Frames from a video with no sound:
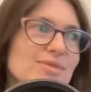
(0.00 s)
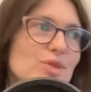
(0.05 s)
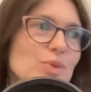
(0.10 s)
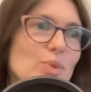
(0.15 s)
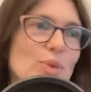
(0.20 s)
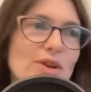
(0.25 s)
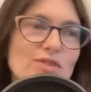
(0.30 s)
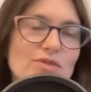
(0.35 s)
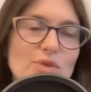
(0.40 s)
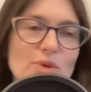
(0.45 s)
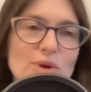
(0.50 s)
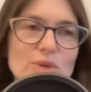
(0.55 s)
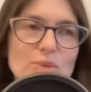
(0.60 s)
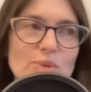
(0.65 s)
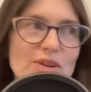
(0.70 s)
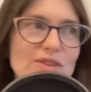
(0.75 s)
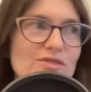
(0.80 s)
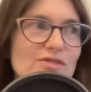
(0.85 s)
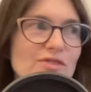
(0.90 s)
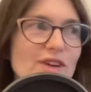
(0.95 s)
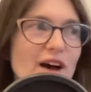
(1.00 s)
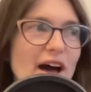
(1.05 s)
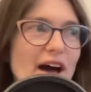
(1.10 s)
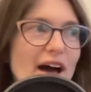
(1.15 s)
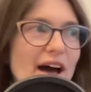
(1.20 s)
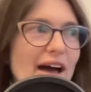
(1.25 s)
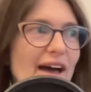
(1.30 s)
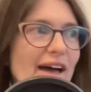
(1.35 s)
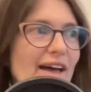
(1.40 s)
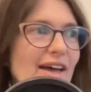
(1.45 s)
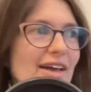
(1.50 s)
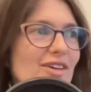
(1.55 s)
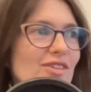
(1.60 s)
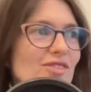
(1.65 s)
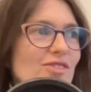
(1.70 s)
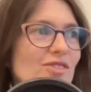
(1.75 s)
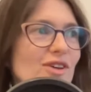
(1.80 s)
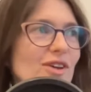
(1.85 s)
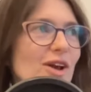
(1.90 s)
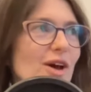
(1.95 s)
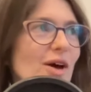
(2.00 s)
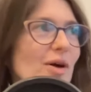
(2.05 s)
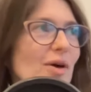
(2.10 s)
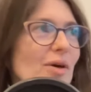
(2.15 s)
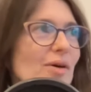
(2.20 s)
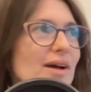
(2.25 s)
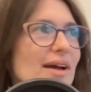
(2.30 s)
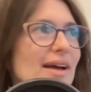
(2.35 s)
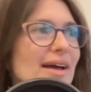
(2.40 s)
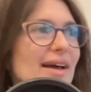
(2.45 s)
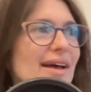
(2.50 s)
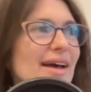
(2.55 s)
24, 25, you know,